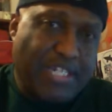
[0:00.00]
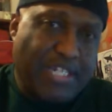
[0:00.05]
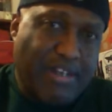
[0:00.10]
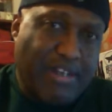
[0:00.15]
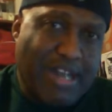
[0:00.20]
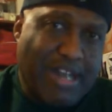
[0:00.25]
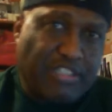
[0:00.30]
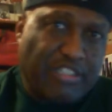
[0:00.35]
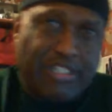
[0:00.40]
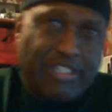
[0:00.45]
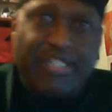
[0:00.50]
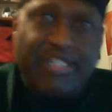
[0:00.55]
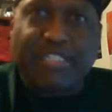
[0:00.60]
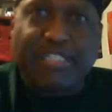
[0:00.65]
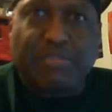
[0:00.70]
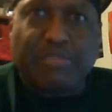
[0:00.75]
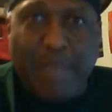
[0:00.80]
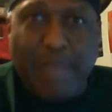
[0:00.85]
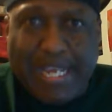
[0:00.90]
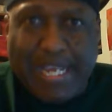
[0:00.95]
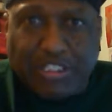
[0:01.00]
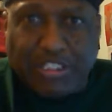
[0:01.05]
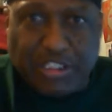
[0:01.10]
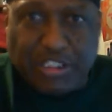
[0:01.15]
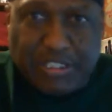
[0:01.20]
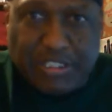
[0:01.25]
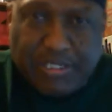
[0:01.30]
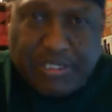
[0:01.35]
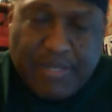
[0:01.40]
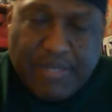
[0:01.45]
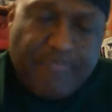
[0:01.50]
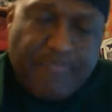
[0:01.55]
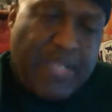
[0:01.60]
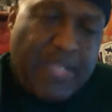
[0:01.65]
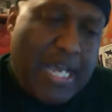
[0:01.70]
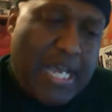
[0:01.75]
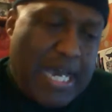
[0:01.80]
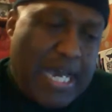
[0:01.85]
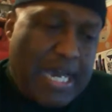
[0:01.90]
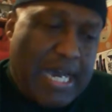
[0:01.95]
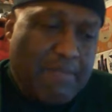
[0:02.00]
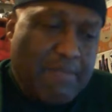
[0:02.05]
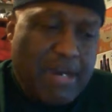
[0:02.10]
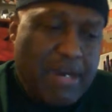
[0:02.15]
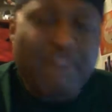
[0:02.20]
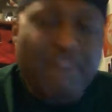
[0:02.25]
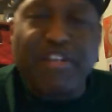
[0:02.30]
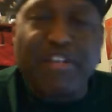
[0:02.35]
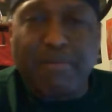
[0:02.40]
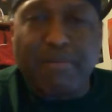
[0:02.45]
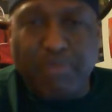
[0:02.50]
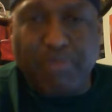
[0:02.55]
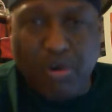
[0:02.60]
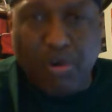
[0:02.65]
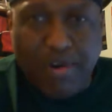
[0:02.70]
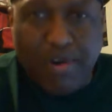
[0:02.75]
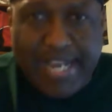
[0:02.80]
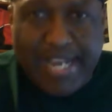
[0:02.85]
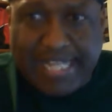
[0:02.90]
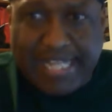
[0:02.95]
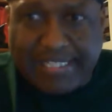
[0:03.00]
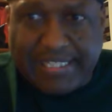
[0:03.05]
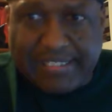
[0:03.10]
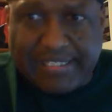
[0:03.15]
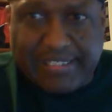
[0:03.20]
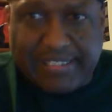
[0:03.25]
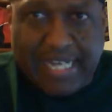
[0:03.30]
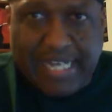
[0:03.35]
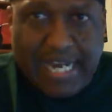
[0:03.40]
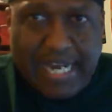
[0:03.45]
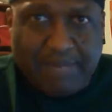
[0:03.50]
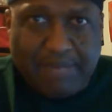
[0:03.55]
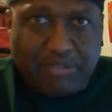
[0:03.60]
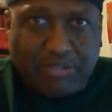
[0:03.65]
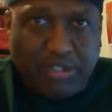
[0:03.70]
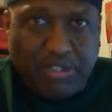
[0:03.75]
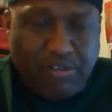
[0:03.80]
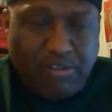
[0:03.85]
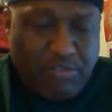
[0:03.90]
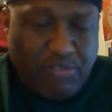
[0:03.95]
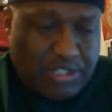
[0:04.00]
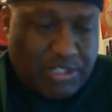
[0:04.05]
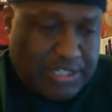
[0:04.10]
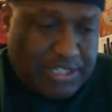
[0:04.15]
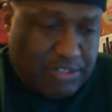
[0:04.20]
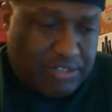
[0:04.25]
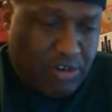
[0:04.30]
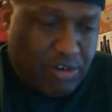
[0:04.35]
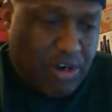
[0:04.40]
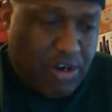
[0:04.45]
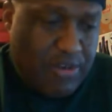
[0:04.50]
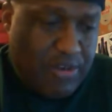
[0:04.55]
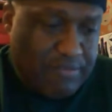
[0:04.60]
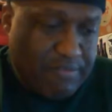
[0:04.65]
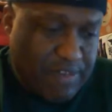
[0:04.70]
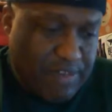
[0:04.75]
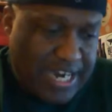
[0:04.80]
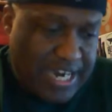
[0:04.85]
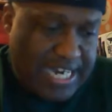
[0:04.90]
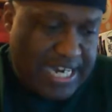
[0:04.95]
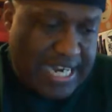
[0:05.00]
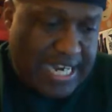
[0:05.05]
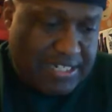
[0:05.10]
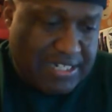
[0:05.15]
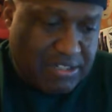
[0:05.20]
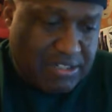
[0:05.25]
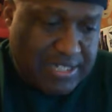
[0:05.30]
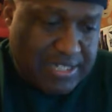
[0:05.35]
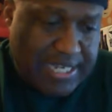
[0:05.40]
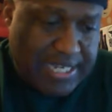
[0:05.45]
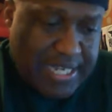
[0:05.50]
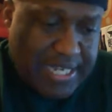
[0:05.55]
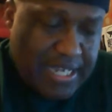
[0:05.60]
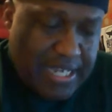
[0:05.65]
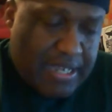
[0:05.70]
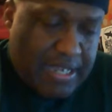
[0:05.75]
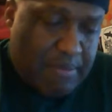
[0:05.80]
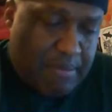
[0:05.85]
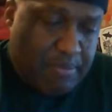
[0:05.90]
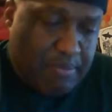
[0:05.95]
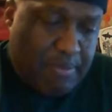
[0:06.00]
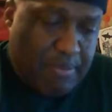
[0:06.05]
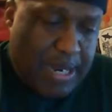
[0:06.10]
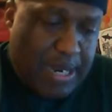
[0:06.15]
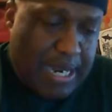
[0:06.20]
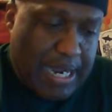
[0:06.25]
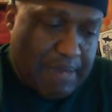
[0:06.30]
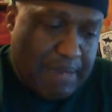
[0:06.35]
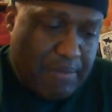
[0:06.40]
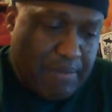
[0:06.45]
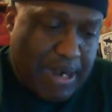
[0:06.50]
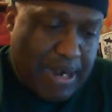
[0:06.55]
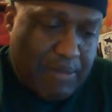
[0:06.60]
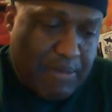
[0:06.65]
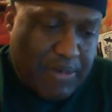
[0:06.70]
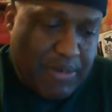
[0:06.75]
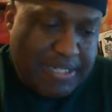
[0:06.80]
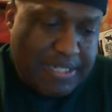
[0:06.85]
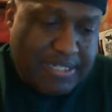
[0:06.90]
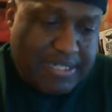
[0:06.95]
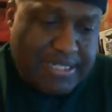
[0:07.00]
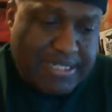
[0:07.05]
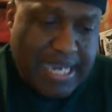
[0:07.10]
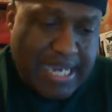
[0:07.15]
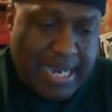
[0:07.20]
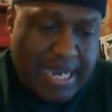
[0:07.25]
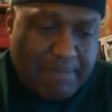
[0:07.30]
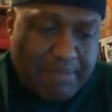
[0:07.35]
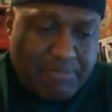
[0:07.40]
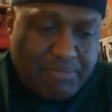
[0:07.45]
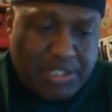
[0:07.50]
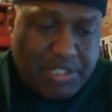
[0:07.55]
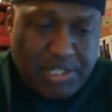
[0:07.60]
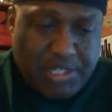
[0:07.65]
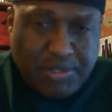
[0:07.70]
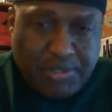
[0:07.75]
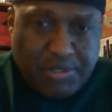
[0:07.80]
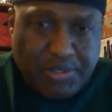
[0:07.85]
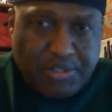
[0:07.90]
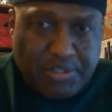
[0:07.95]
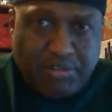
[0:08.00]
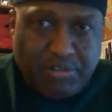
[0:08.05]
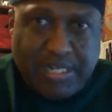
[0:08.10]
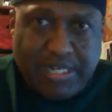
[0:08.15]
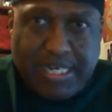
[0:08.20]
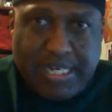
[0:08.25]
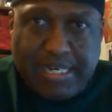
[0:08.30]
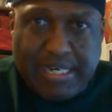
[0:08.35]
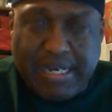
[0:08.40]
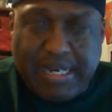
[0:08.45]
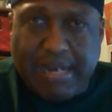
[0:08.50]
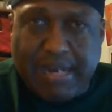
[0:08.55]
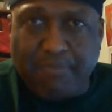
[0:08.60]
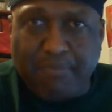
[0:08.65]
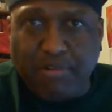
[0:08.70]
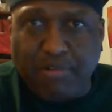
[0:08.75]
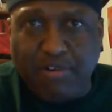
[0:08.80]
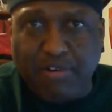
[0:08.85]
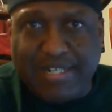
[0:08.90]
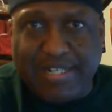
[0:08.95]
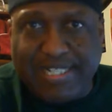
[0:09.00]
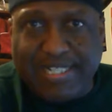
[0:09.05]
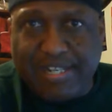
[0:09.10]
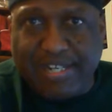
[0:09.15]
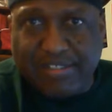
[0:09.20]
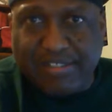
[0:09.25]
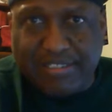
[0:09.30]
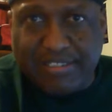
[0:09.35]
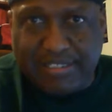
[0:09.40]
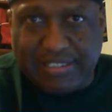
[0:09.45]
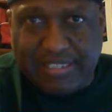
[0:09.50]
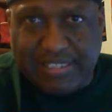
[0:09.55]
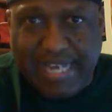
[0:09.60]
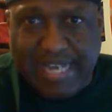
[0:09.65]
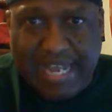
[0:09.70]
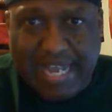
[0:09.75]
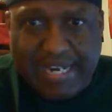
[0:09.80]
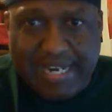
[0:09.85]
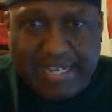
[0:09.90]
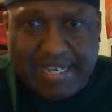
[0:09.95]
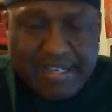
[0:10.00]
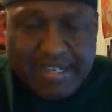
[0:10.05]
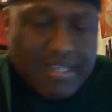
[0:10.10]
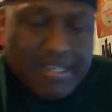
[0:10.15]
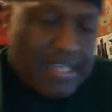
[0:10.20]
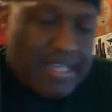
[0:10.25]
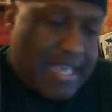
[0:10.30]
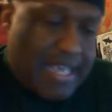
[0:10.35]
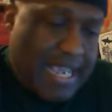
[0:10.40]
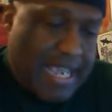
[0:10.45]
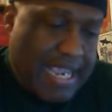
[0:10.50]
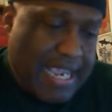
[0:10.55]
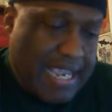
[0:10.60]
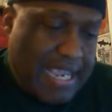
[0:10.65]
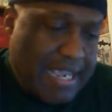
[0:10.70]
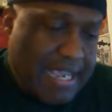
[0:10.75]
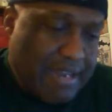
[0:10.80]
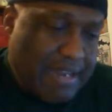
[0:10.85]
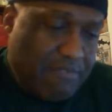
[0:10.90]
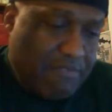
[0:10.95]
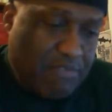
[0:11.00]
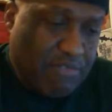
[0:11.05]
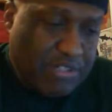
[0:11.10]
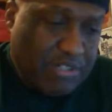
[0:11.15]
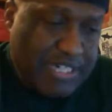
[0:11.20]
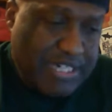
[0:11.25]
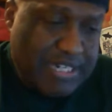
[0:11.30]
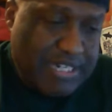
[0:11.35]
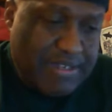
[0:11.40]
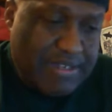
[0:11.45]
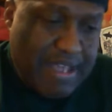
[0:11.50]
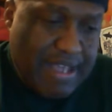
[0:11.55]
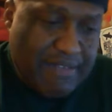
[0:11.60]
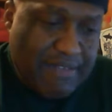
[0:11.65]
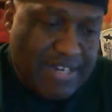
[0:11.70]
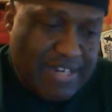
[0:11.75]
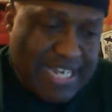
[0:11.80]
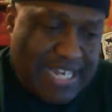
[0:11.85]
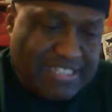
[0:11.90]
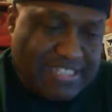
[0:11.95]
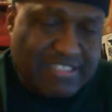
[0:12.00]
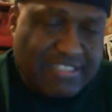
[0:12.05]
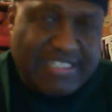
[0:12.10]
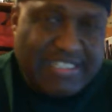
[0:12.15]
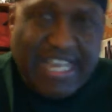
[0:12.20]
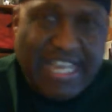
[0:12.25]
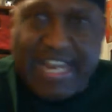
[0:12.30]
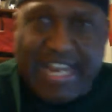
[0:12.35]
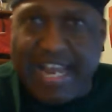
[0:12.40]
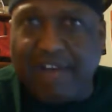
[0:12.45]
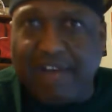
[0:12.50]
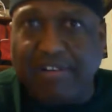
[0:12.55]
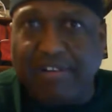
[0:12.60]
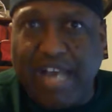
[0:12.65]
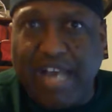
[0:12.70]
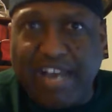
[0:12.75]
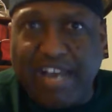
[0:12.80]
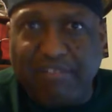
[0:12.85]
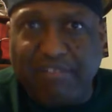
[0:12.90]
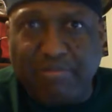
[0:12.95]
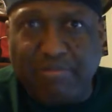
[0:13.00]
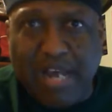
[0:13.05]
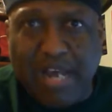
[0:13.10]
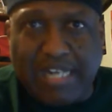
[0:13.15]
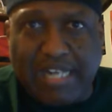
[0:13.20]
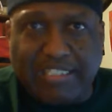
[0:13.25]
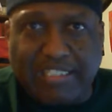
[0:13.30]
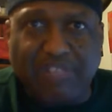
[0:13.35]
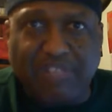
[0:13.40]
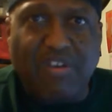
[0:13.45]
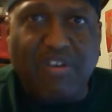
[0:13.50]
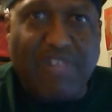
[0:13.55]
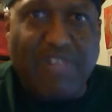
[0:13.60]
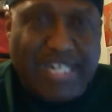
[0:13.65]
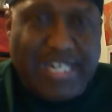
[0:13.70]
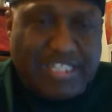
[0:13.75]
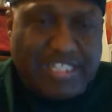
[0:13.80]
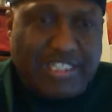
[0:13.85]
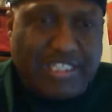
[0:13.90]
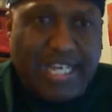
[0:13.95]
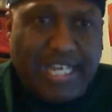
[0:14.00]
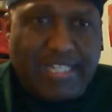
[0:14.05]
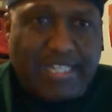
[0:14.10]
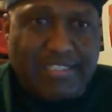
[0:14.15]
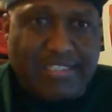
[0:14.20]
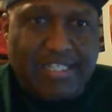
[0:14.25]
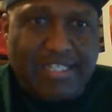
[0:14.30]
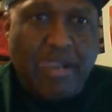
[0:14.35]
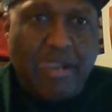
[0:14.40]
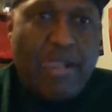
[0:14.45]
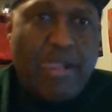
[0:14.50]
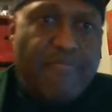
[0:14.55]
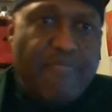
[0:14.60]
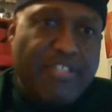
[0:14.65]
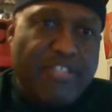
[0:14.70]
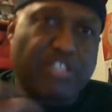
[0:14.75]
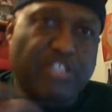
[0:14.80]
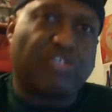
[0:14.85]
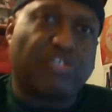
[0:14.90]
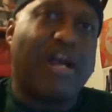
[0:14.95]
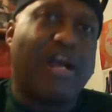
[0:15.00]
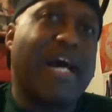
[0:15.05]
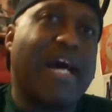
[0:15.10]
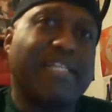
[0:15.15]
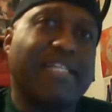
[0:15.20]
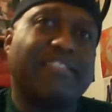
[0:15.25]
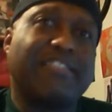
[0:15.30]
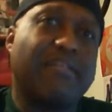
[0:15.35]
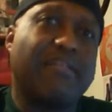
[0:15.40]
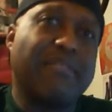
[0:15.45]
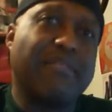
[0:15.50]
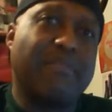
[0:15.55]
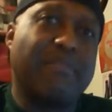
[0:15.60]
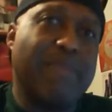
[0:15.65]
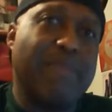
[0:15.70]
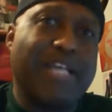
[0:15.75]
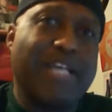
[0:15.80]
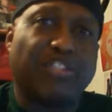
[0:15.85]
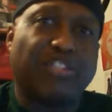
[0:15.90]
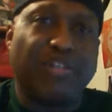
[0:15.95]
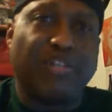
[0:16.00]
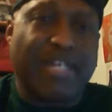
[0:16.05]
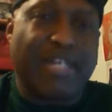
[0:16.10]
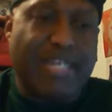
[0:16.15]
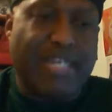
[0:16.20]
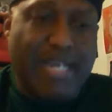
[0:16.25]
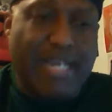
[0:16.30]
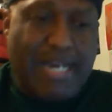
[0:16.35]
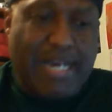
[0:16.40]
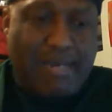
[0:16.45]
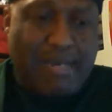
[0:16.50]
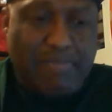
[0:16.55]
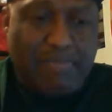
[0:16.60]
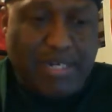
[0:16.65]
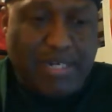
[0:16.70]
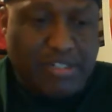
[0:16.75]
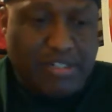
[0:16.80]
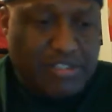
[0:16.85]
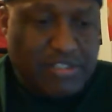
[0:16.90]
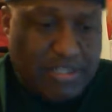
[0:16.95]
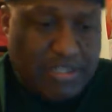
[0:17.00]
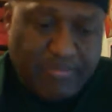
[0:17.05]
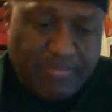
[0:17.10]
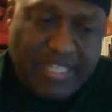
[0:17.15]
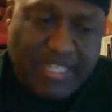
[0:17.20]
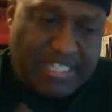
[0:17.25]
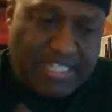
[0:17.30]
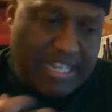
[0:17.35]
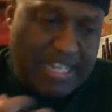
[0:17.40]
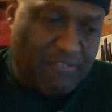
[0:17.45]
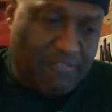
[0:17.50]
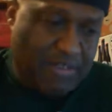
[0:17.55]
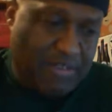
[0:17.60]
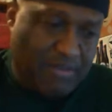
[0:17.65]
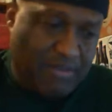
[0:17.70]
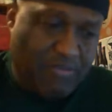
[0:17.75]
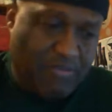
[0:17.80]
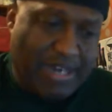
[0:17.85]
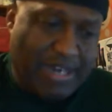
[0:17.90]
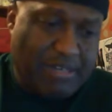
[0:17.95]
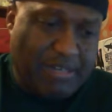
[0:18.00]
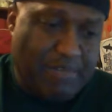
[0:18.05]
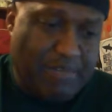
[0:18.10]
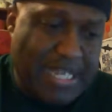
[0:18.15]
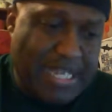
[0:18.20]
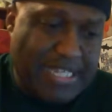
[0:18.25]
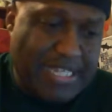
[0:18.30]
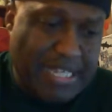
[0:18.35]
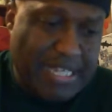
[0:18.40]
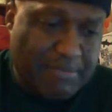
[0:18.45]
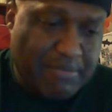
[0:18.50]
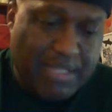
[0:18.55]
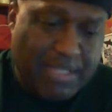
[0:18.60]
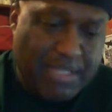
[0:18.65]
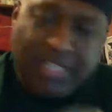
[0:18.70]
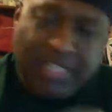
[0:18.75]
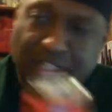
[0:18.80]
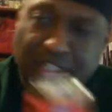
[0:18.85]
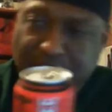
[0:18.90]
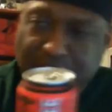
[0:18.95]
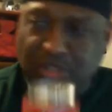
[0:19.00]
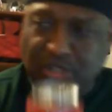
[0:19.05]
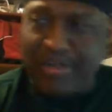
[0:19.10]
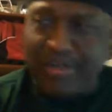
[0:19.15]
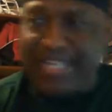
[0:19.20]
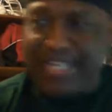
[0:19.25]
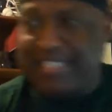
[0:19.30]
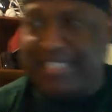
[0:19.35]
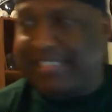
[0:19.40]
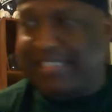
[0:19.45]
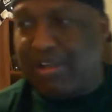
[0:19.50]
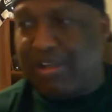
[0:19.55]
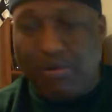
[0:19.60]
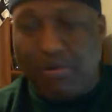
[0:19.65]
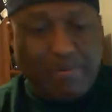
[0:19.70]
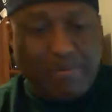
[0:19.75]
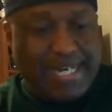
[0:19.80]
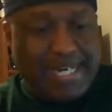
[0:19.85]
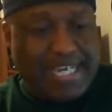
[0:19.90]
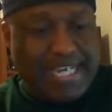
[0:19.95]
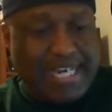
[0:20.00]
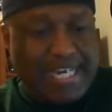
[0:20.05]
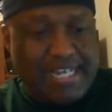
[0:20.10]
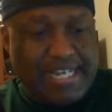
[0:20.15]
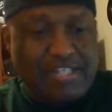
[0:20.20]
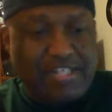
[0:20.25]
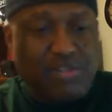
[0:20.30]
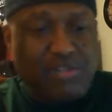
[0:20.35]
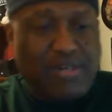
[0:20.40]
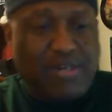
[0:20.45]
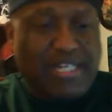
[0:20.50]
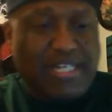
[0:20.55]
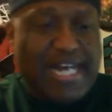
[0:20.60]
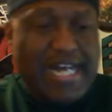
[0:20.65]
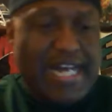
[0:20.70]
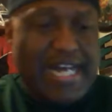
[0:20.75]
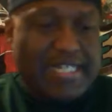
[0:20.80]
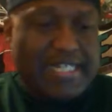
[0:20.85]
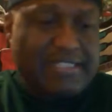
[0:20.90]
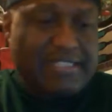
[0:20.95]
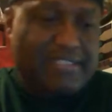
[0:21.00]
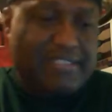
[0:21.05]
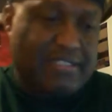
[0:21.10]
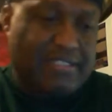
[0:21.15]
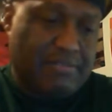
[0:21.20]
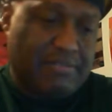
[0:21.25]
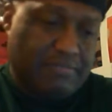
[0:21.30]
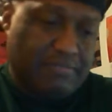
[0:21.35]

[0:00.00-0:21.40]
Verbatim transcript: They're actually an expansion of their brewery at this time, so they're really growing very nicely. Probably one of the top 2 or 3 breweries here in Cincinnati, and really have a nice standout line of products. If you ever get a chance to try some of the MadTree beers, definitely would recommend them. Let's go ahead and get this open and get it into a glass.